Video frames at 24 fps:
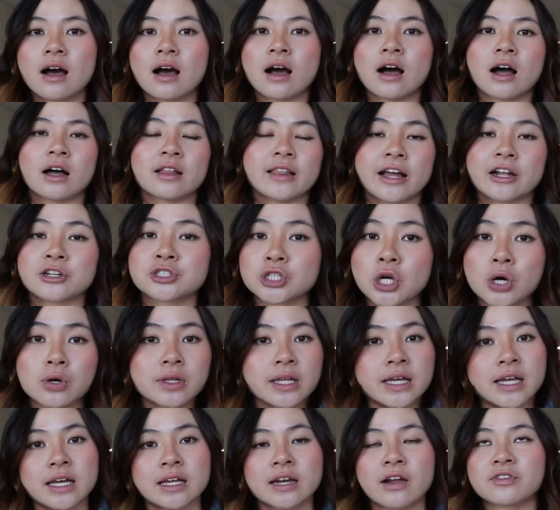Like
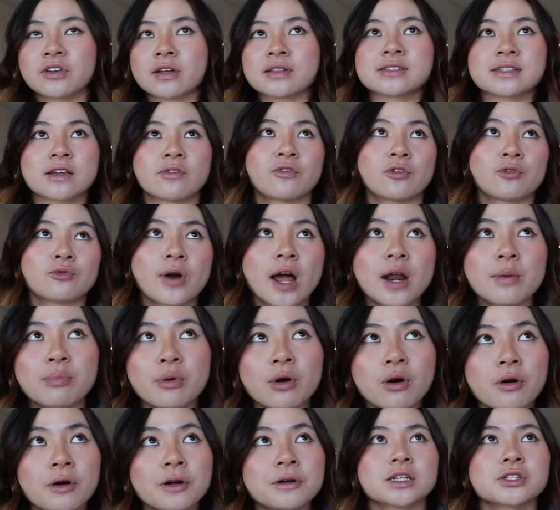Jolin, I've done stuff for Red
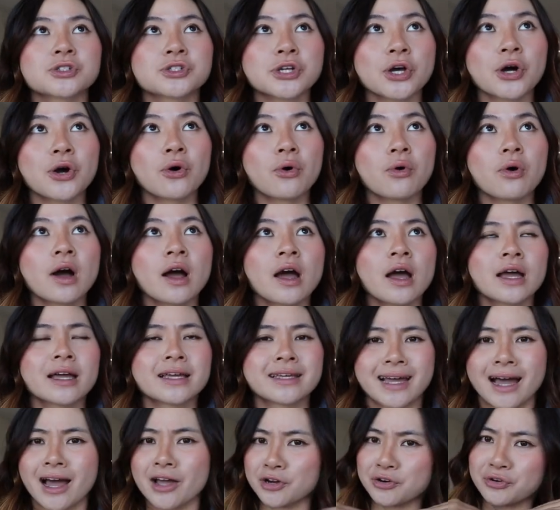Bull. So
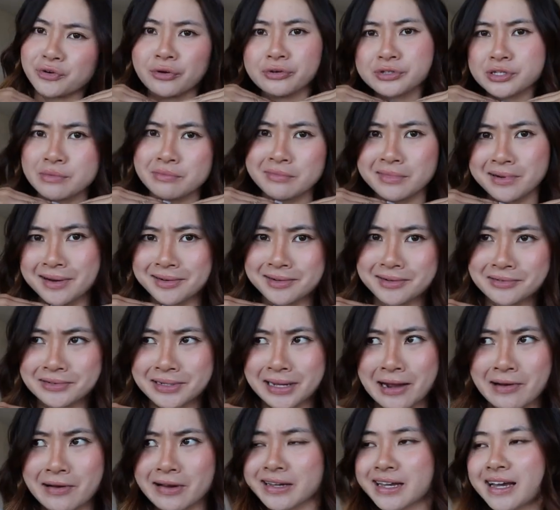yeah, your girl's a model
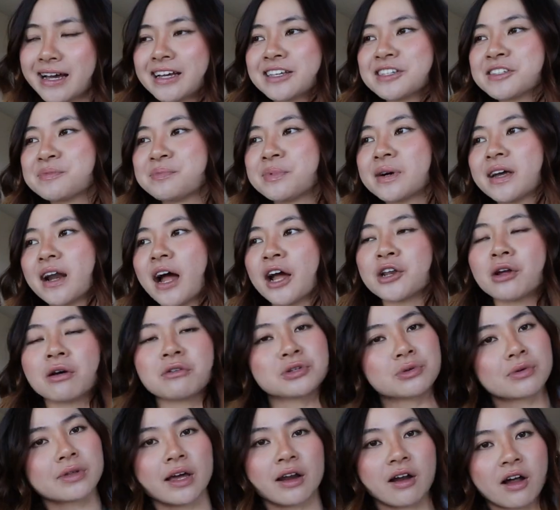now, I guess, but I
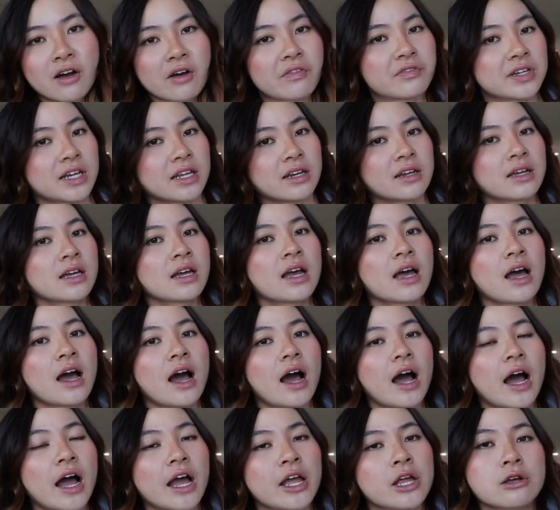don't do that often.
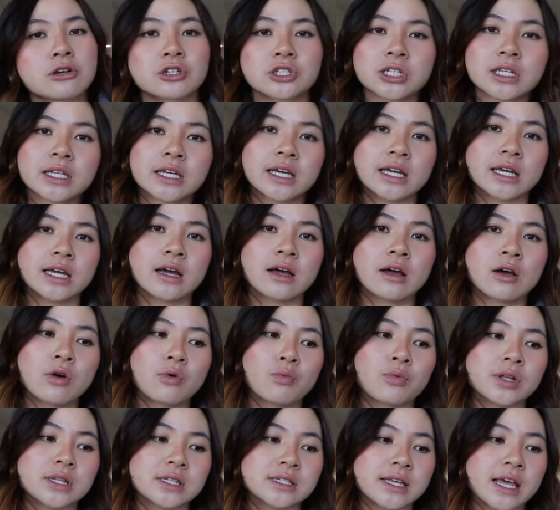I usually
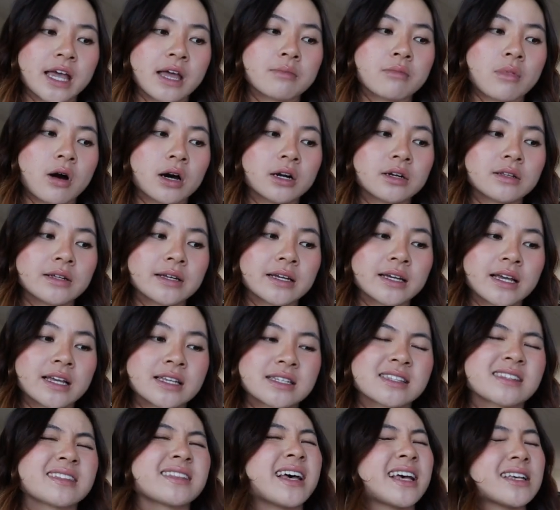would say modeling
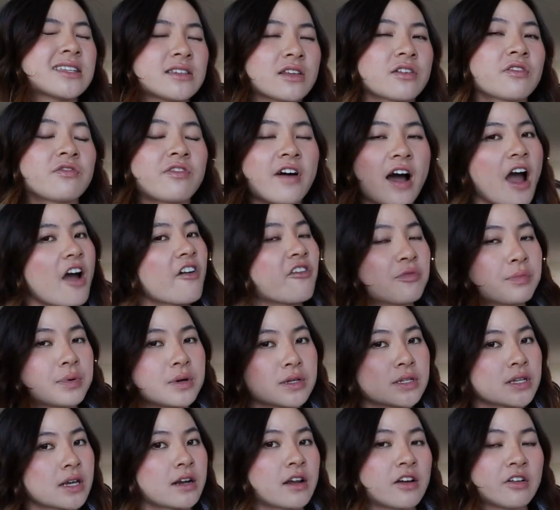is less than
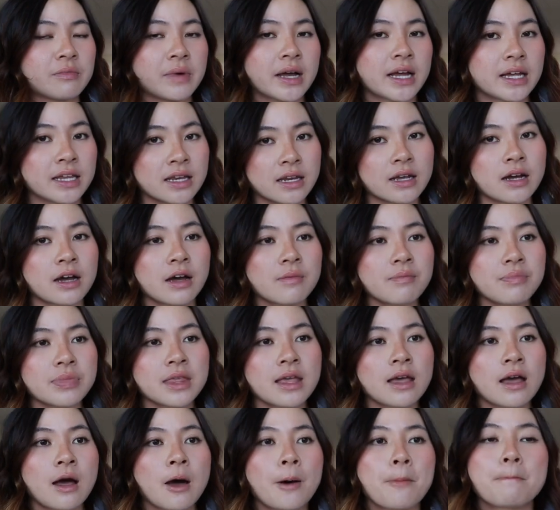5% of my income,
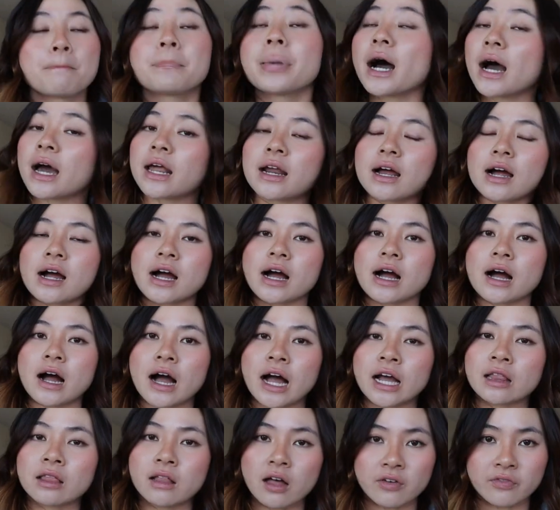but
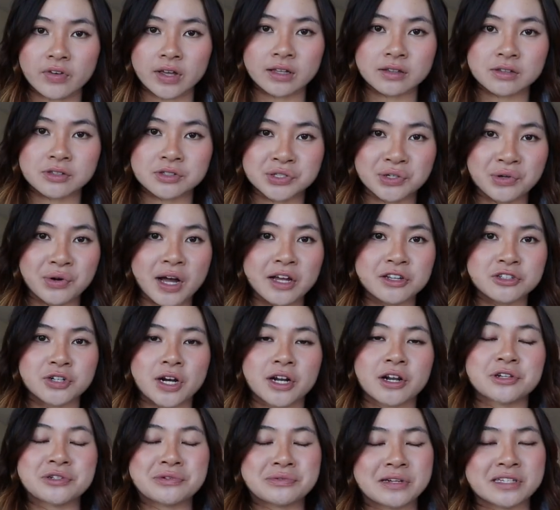I love it, so I
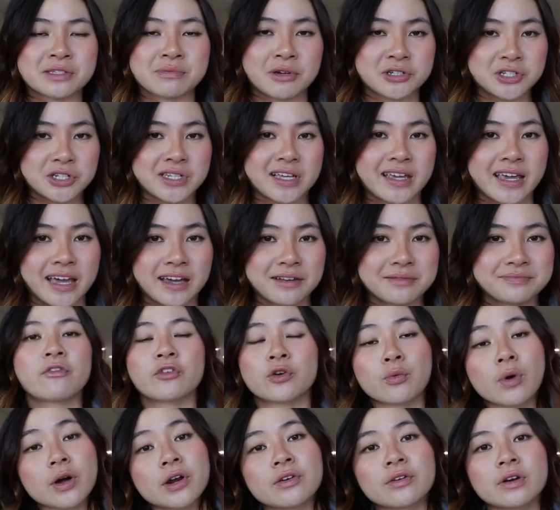try to do it as much as I can. If
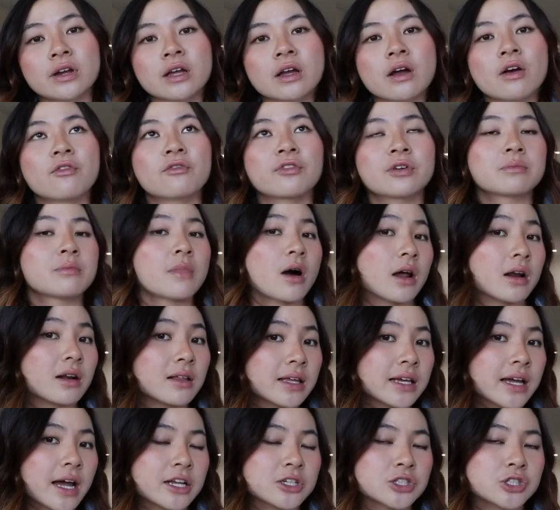you're wondering, for
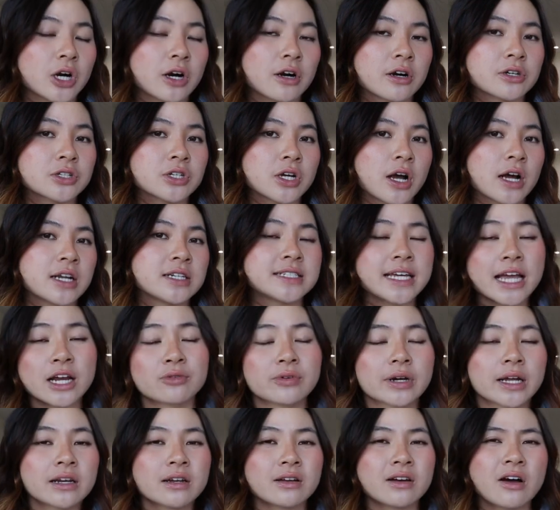modeling, I charge a day
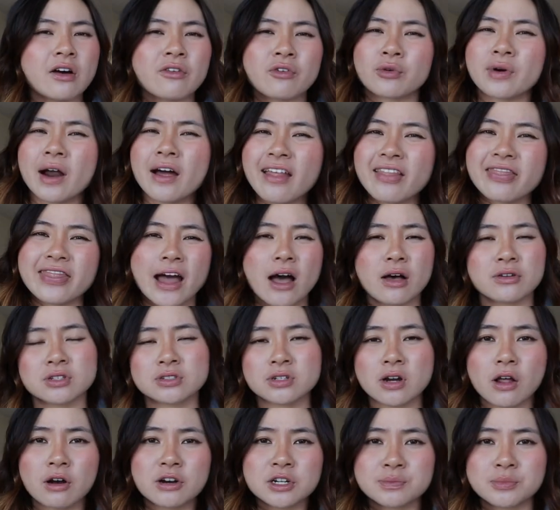rate of around
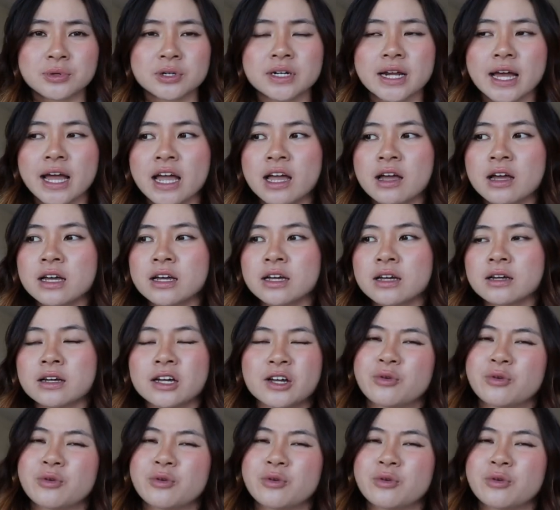$1,000 per day.